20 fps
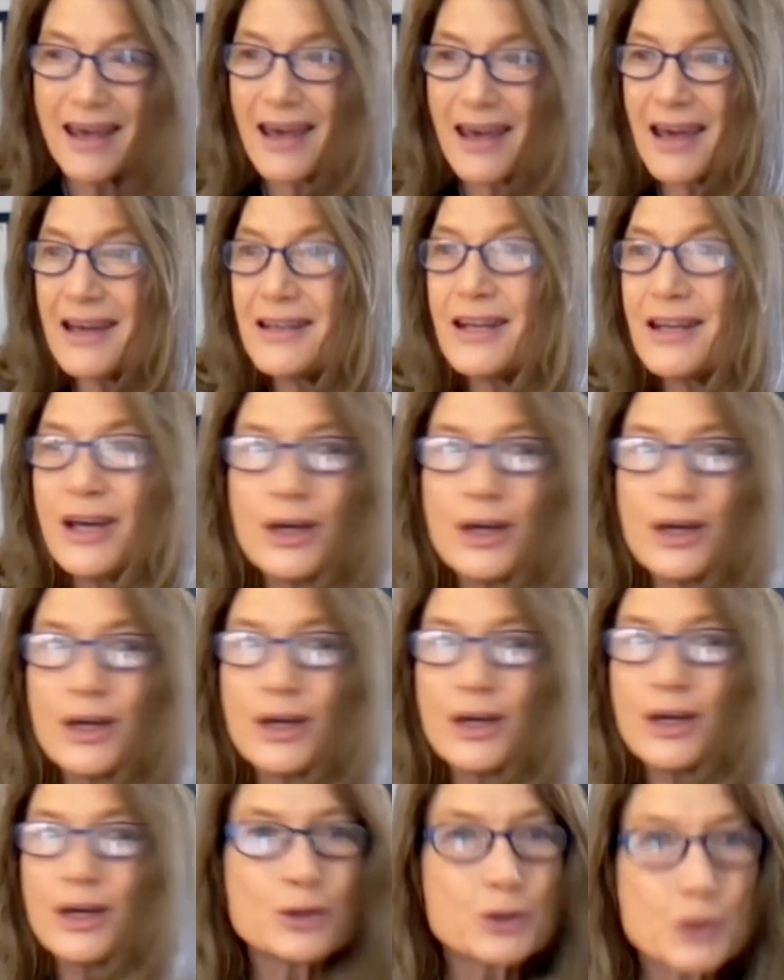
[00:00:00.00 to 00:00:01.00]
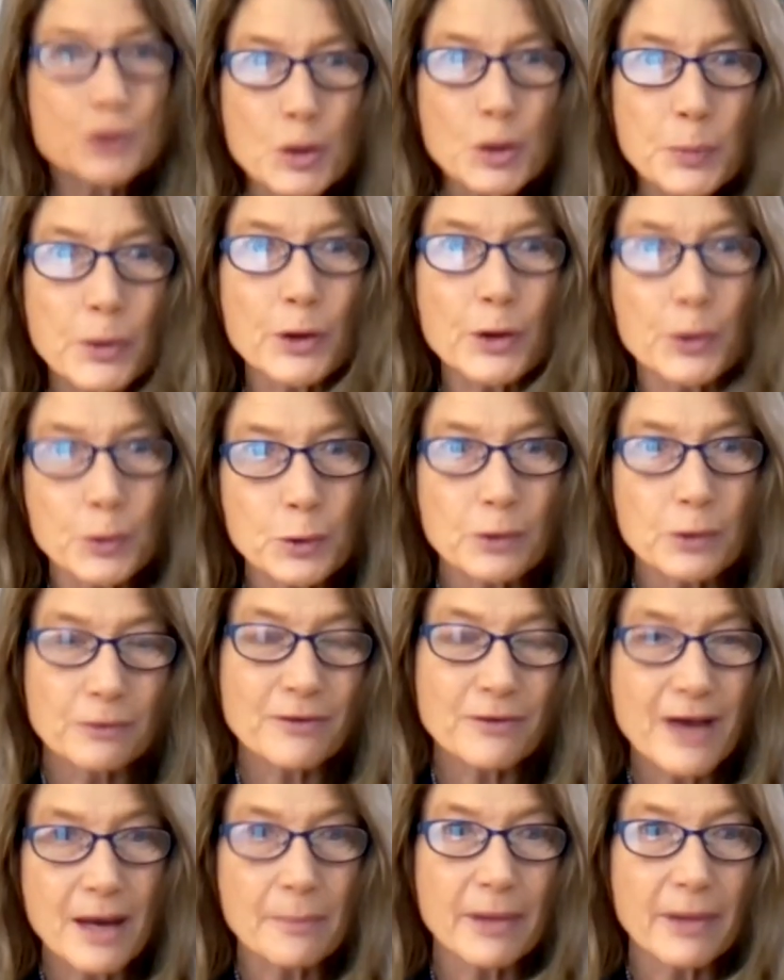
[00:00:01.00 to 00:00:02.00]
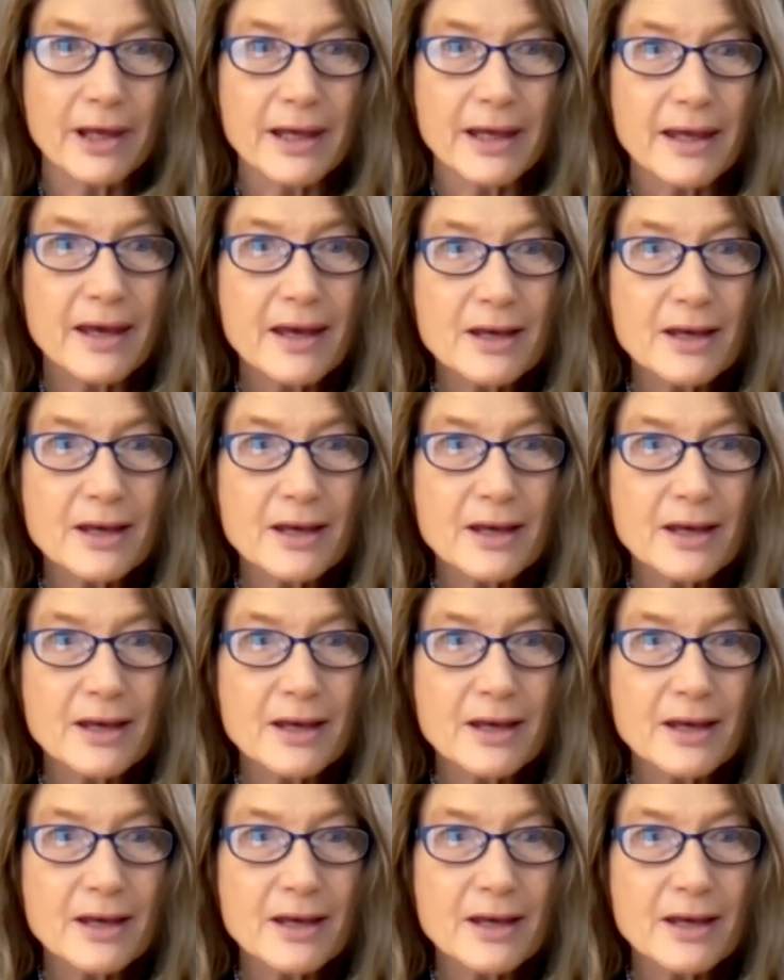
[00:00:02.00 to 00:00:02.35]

And super cool family.